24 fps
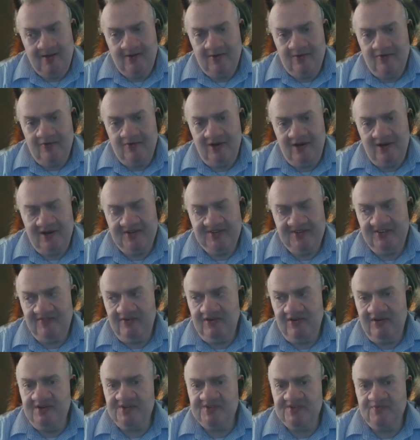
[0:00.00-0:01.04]

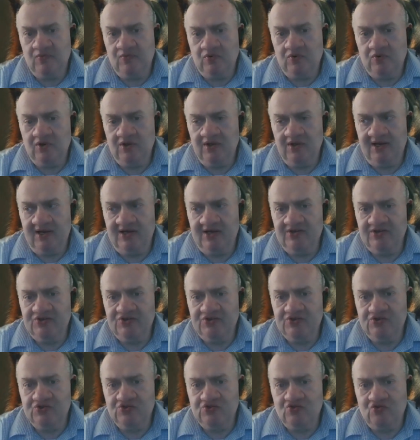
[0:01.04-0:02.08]
Reactivity is more like
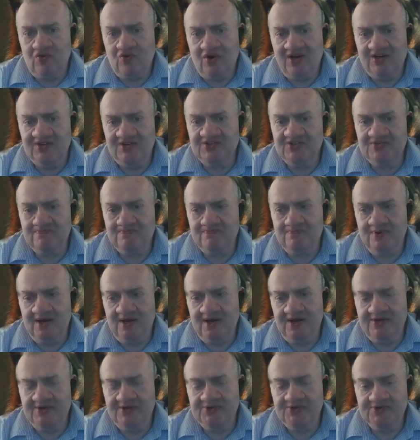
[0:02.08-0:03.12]
stress
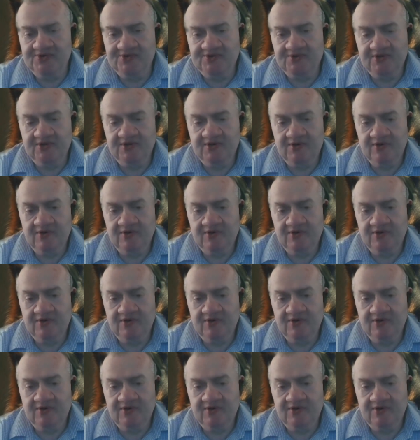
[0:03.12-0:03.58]
based